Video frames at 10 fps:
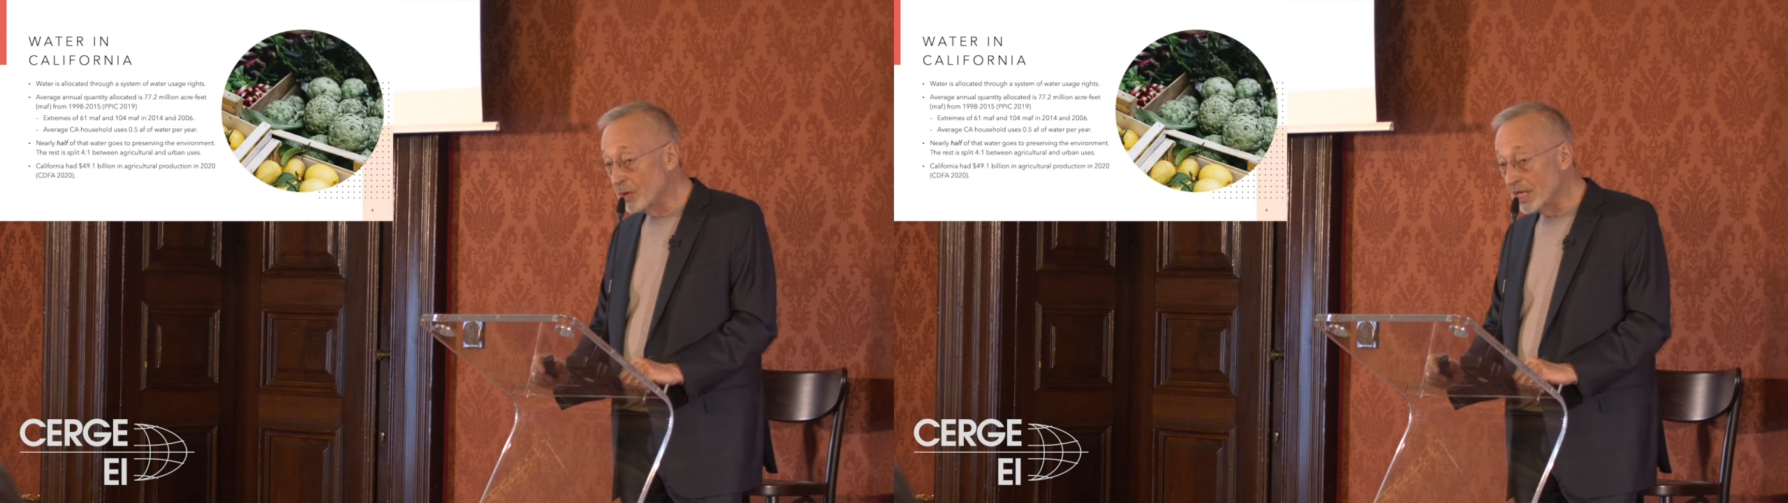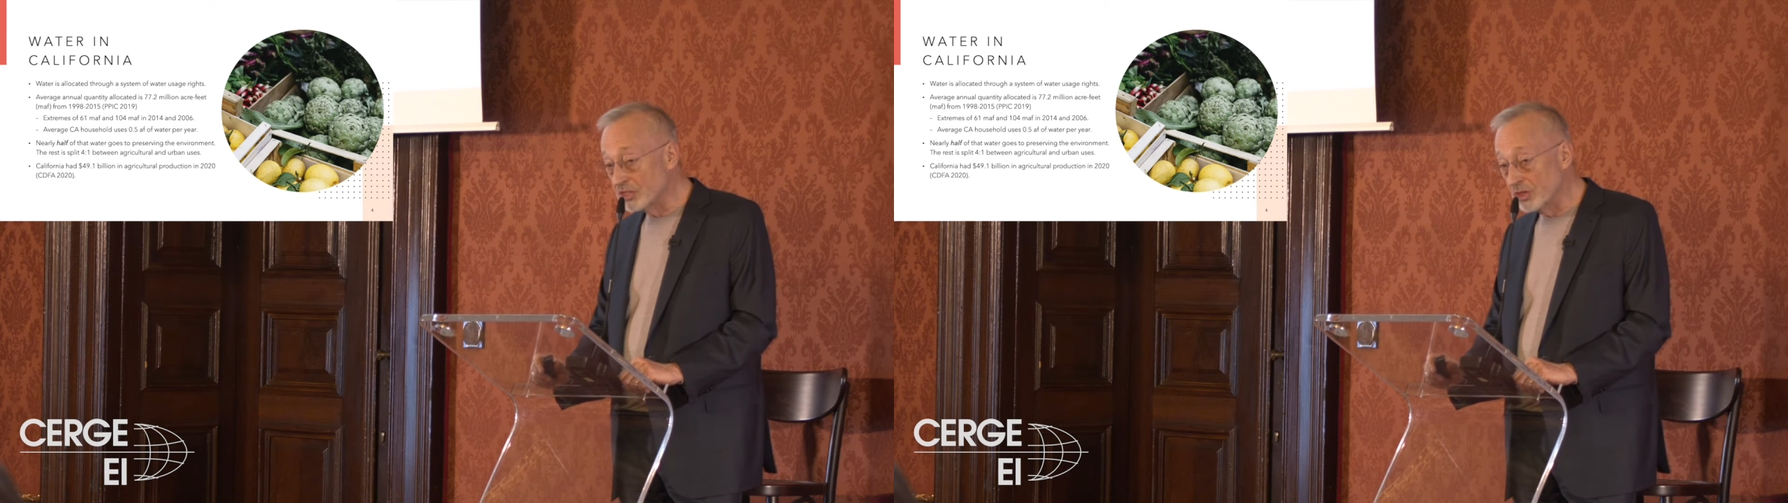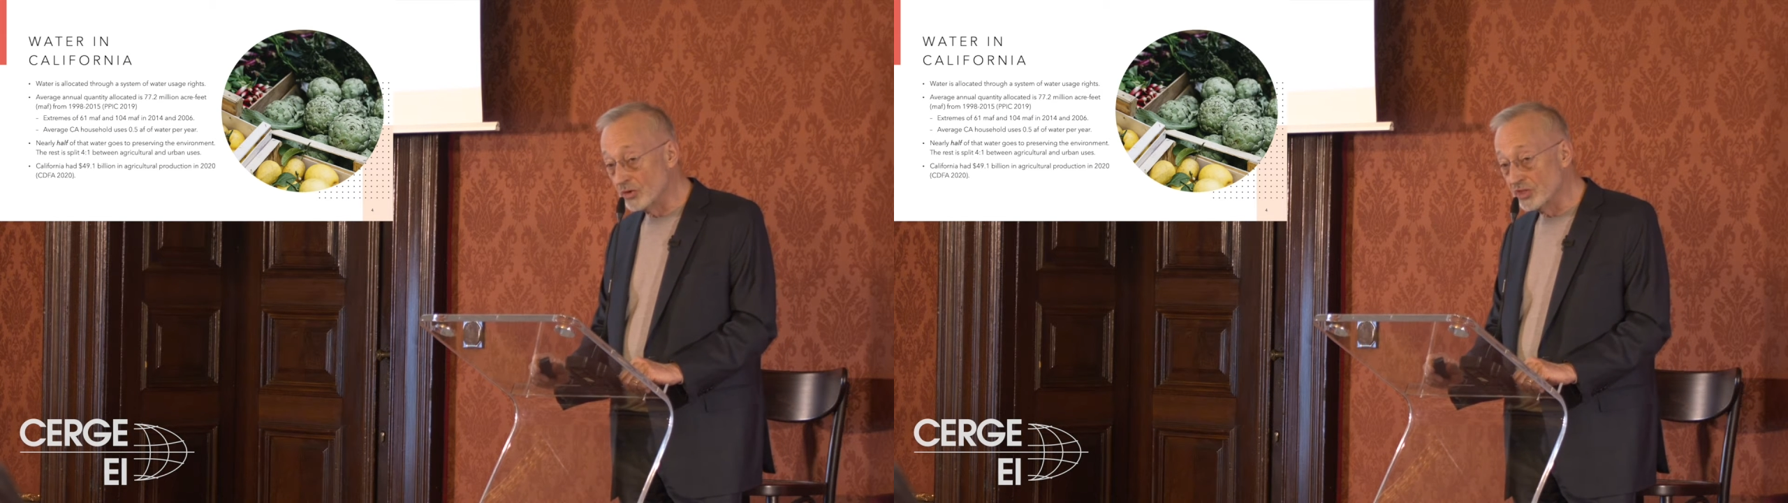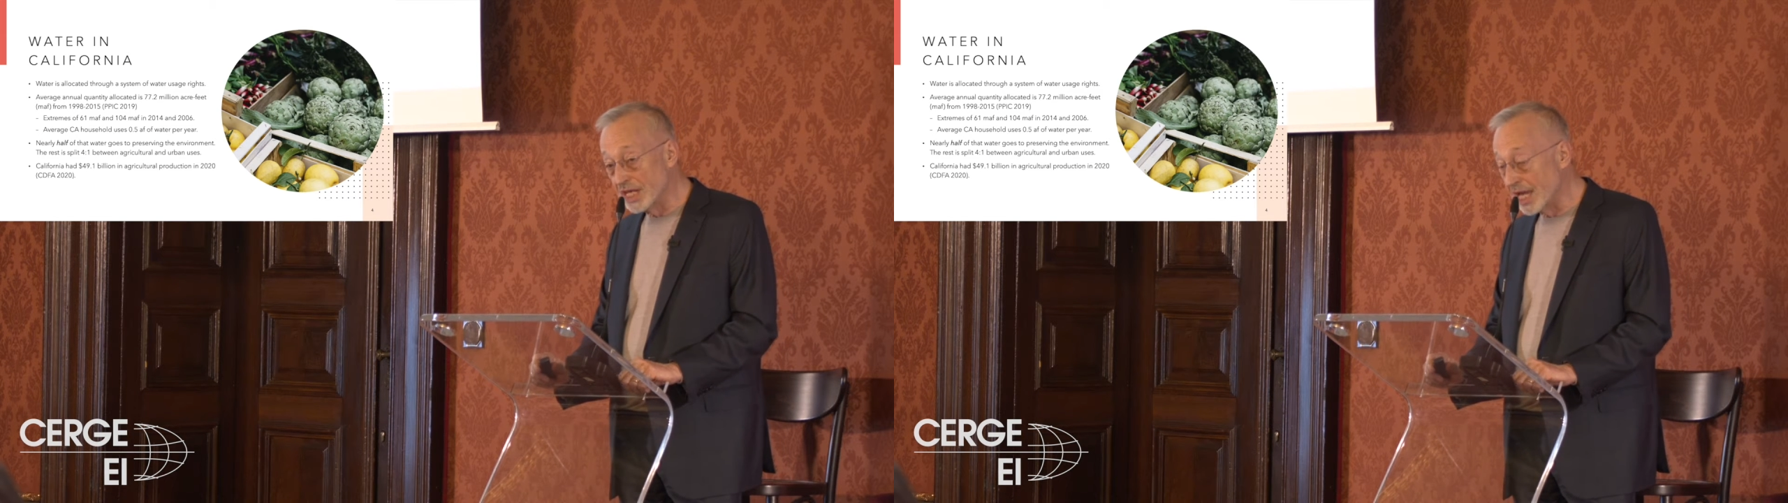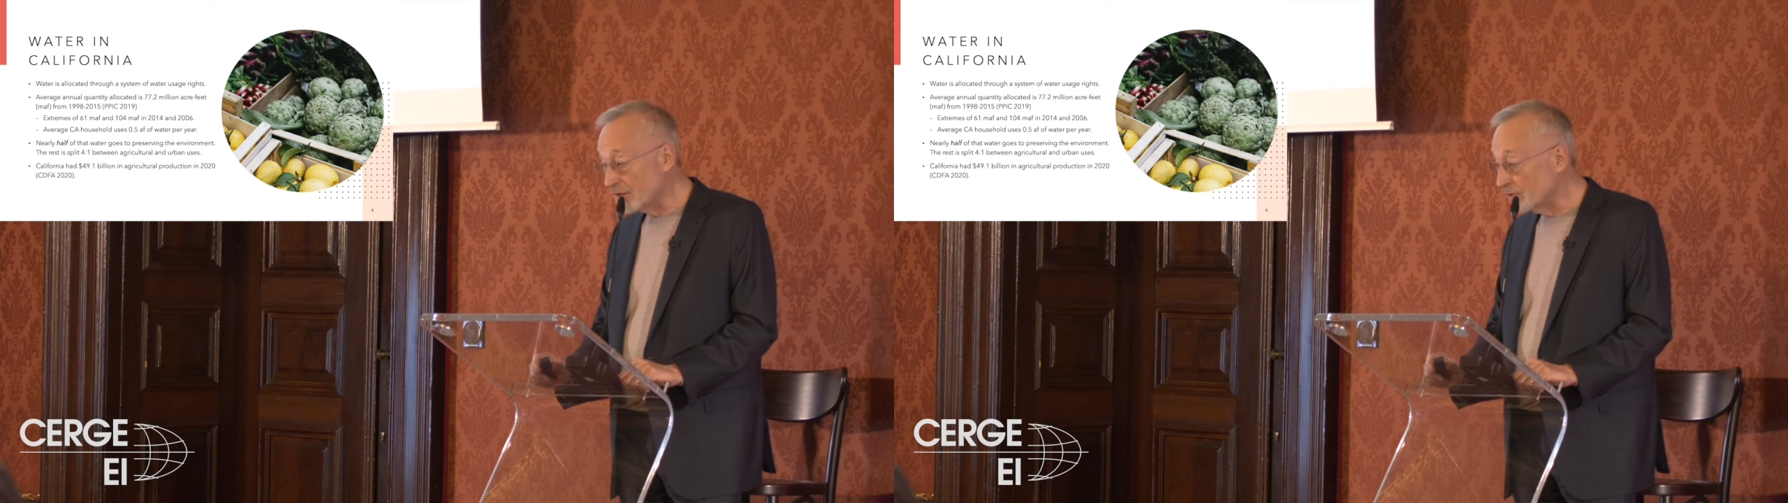rest goes
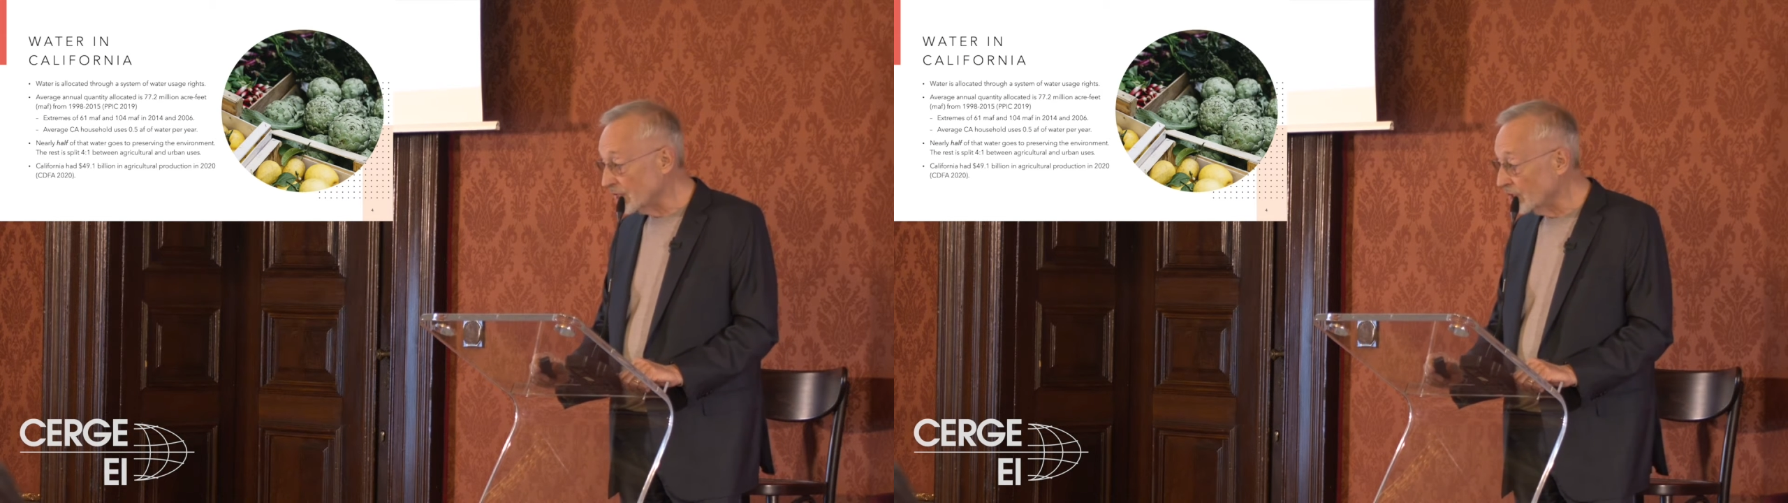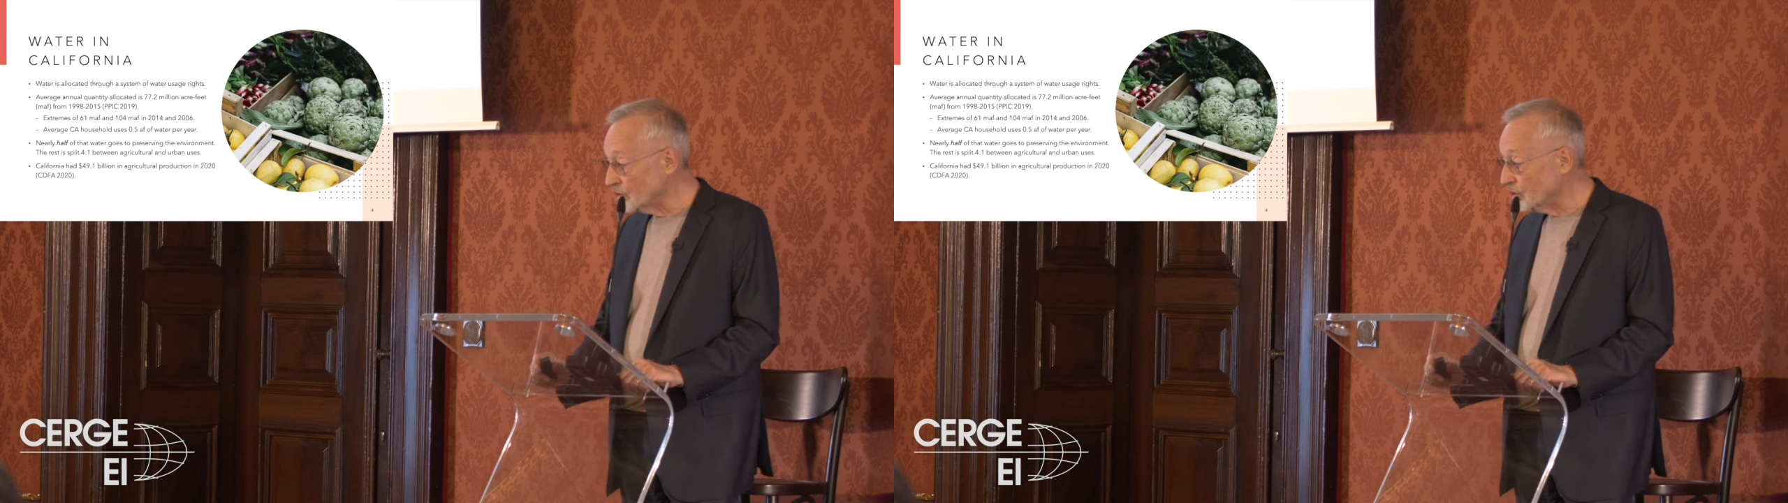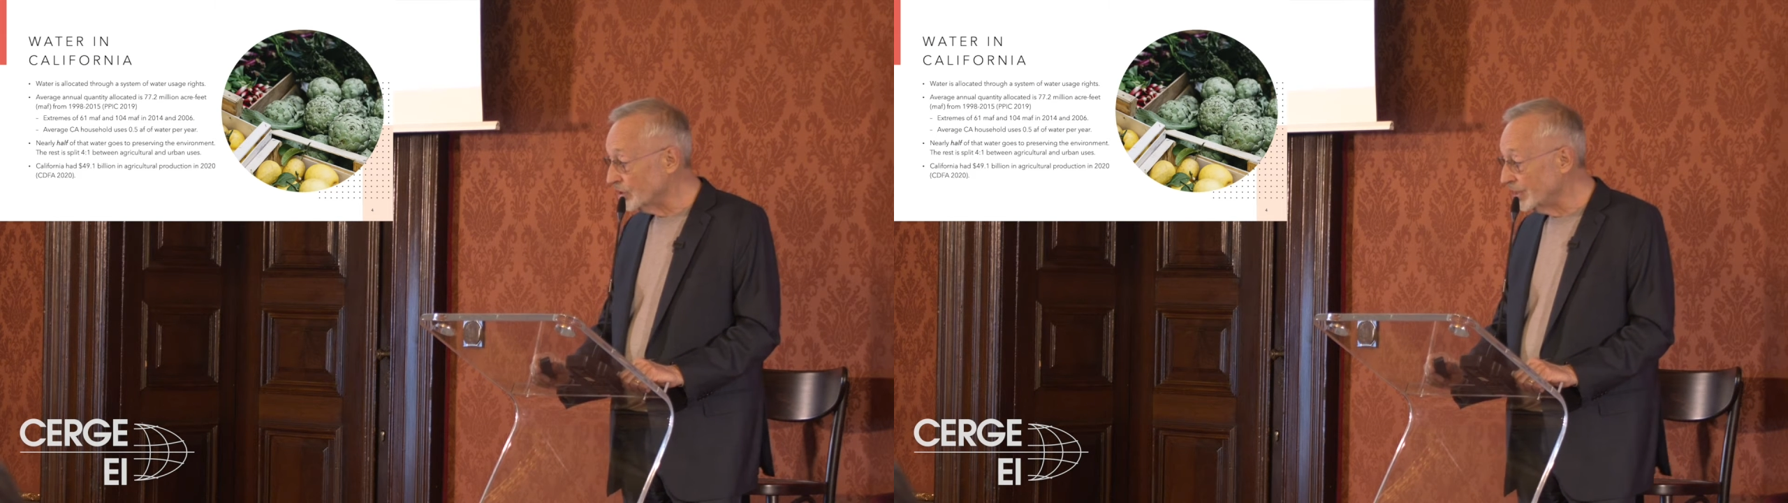to agriculture,